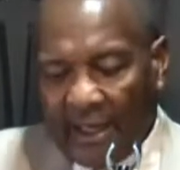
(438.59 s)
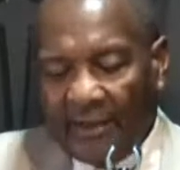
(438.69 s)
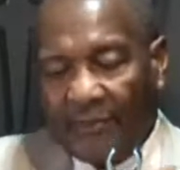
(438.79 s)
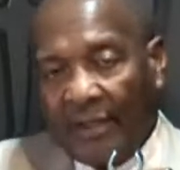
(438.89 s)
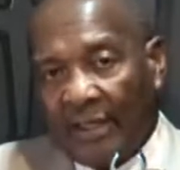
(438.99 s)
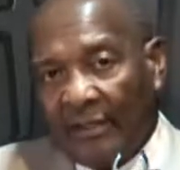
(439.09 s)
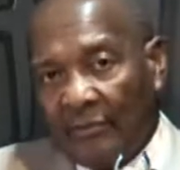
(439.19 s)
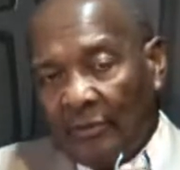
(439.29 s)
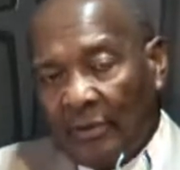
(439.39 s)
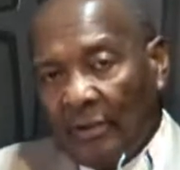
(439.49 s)
and
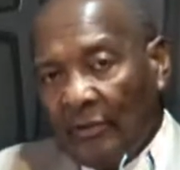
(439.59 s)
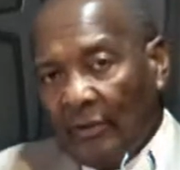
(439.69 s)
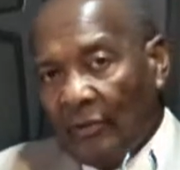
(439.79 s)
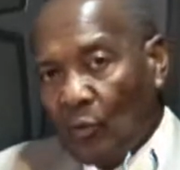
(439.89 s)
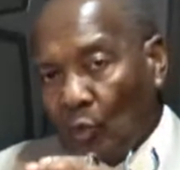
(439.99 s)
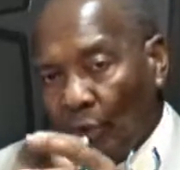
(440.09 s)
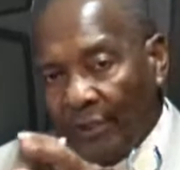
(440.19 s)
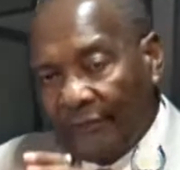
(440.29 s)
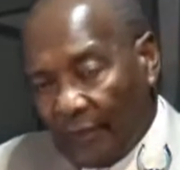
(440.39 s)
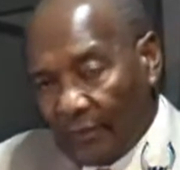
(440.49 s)
then the world
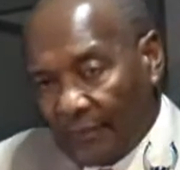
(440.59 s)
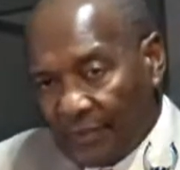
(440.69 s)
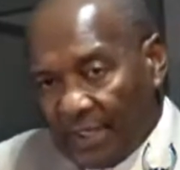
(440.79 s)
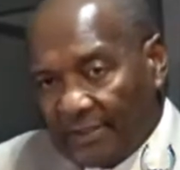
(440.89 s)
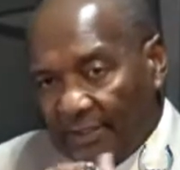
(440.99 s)
in front of the text,